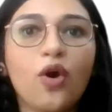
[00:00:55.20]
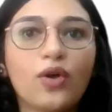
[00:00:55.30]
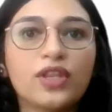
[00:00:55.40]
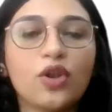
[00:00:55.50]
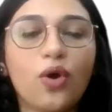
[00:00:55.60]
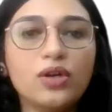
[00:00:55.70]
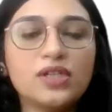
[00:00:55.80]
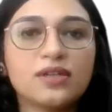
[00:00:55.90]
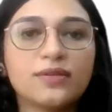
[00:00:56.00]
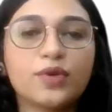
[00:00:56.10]
on the
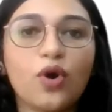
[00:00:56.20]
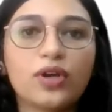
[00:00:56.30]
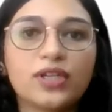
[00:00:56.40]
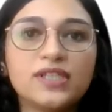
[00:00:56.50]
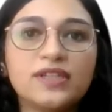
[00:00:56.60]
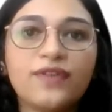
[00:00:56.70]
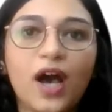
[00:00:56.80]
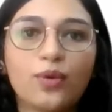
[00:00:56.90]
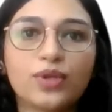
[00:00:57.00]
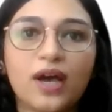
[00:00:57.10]
long-term cognitive
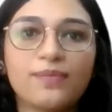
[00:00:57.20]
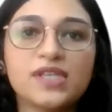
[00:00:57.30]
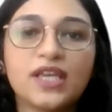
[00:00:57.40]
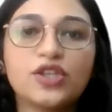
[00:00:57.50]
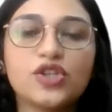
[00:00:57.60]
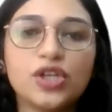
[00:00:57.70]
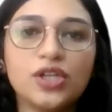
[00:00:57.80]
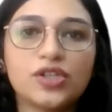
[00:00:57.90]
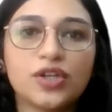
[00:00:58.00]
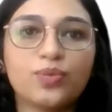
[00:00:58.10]
outcomes in
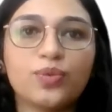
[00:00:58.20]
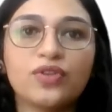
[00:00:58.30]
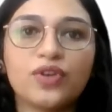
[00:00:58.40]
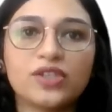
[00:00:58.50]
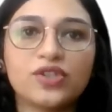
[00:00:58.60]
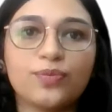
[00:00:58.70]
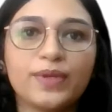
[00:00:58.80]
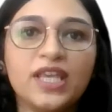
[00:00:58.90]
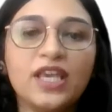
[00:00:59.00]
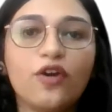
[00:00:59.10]
children with
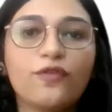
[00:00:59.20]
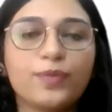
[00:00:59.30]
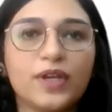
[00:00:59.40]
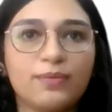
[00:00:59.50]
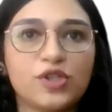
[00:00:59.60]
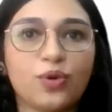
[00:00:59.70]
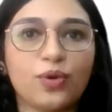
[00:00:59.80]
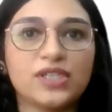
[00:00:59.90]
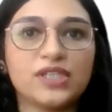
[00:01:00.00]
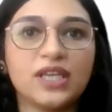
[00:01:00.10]
retinopathy of
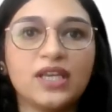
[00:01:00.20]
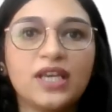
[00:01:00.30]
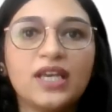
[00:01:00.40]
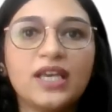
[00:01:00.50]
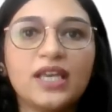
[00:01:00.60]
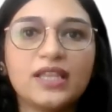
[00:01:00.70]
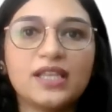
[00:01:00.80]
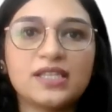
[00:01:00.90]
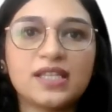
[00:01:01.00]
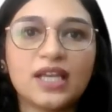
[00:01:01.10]
prematurity. In
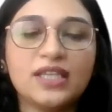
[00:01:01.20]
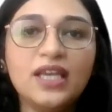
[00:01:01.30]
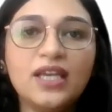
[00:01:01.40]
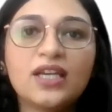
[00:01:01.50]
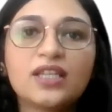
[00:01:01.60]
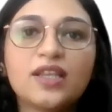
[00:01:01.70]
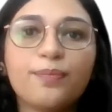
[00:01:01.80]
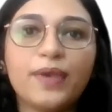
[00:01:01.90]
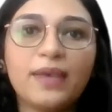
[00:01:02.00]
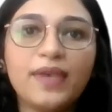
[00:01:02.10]
this study, the
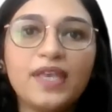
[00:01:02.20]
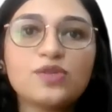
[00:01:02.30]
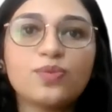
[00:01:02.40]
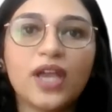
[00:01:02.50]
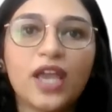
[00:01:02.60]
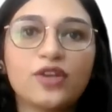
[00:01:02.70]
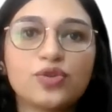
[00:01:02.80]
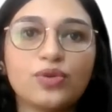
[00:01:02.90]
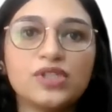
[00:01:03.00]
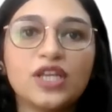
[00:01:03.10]
babies were
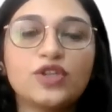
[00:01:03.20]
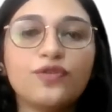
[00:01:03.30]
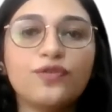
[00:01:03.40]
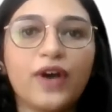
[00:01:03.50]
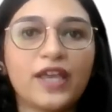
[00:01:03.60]
enrolled into